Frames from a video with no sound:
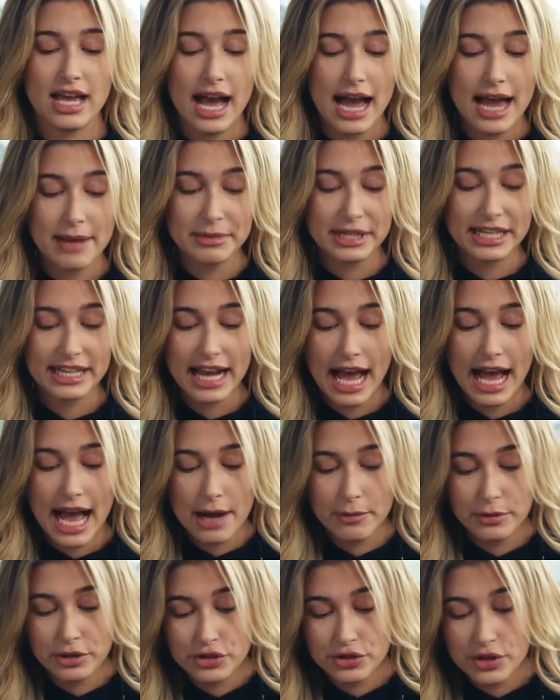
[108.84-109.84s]
Oh, I mean,
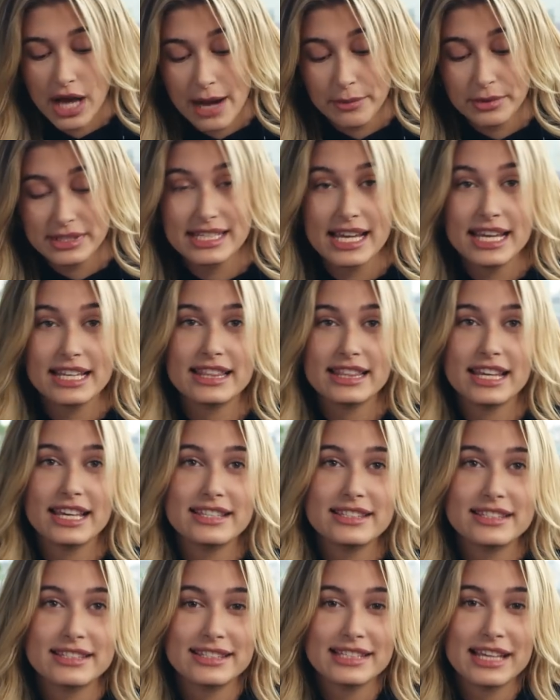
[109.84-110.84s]
I would, I would take
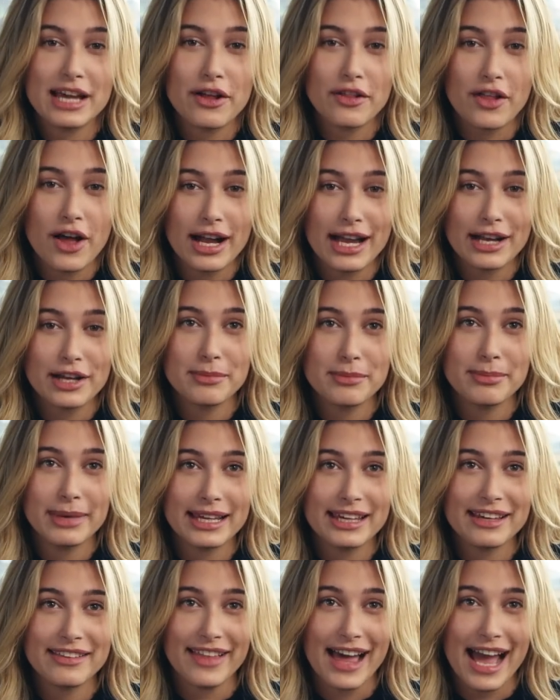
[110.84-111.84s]
this and see how long I could
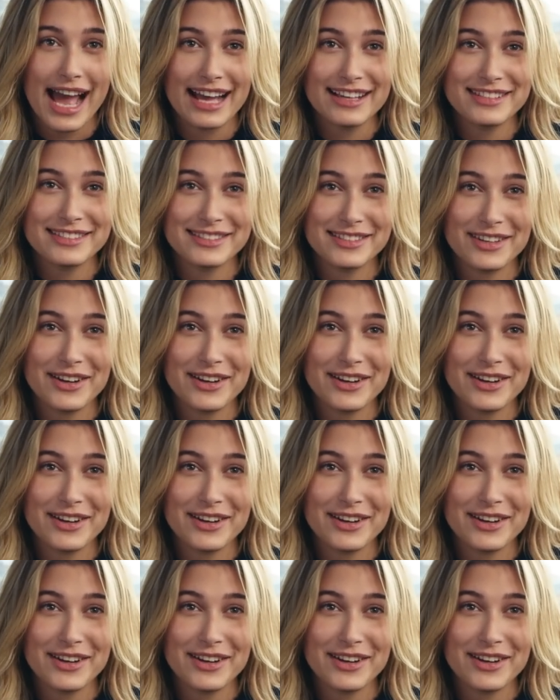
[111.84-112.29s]
make it last.